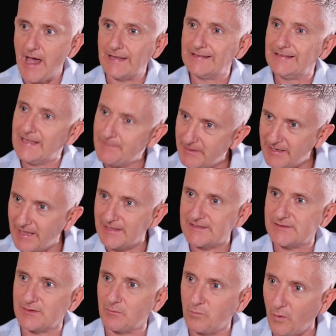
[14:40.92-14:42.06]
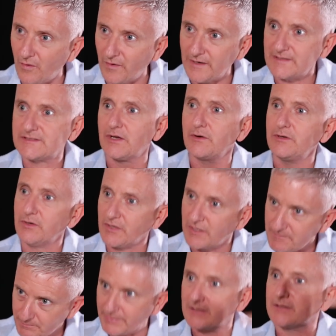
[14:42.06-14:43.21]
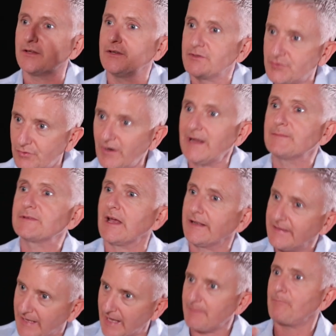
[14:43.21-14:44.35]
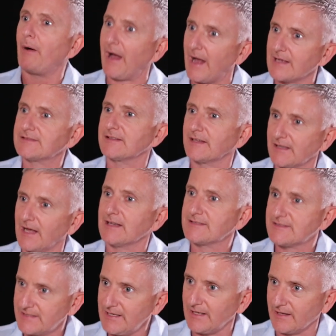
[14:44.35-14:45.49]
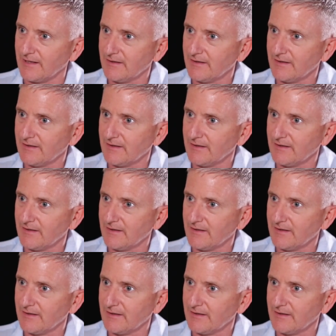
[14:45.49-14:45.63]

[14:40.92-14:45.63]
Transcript: eliminates the worry. Absolutely. So you can build on the dreams and get past the glass ceiling.